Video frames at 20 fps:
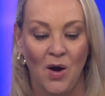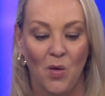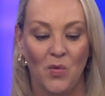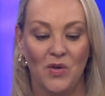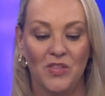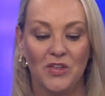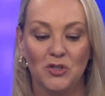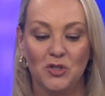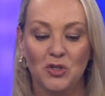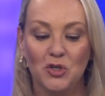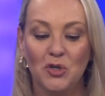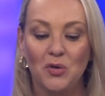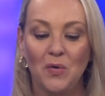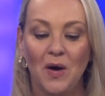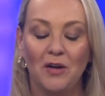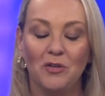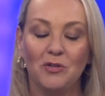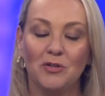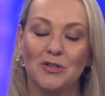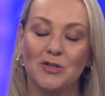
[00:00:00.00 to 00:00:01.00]
with a
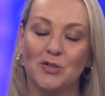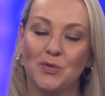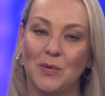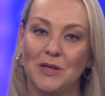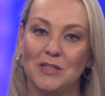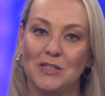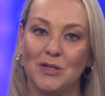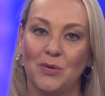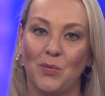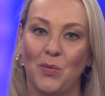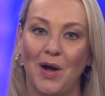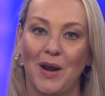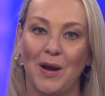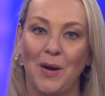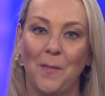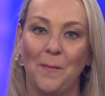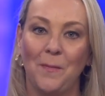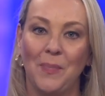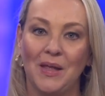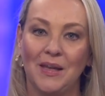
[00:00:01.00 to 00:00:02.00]

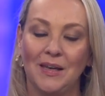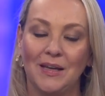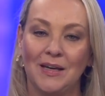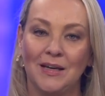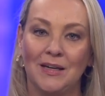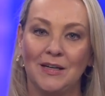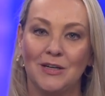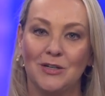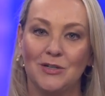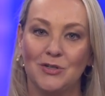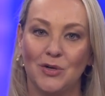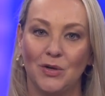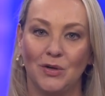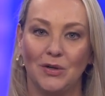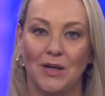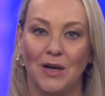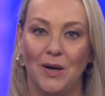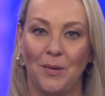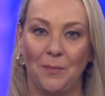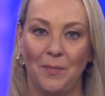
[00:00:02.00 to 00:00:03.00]
$221 billion
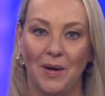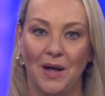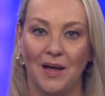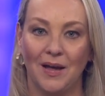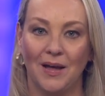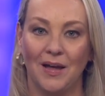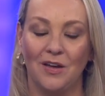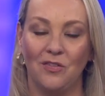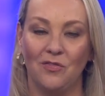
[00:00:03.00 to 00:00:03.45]
market